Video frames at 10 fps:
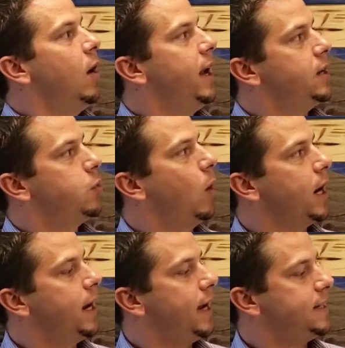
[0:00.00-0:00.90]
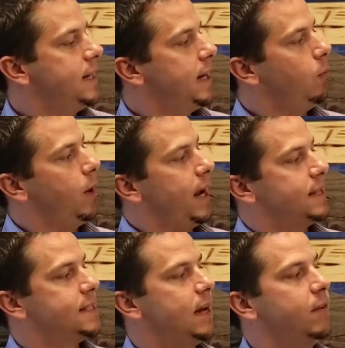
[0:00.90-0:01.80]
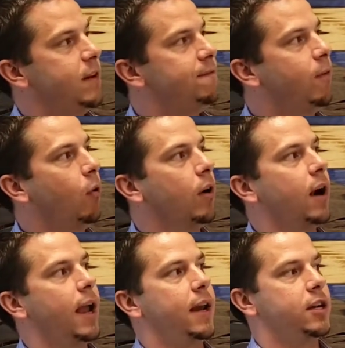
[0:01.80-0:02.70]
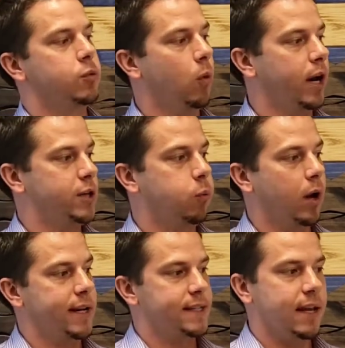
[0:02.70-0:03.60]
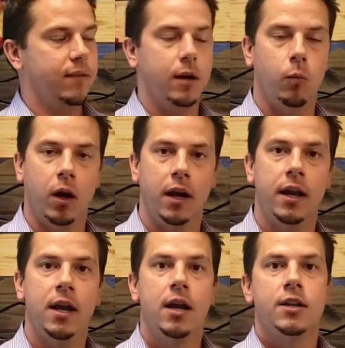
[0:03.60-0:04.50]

in 2019, we had 74, and in 2020, 71.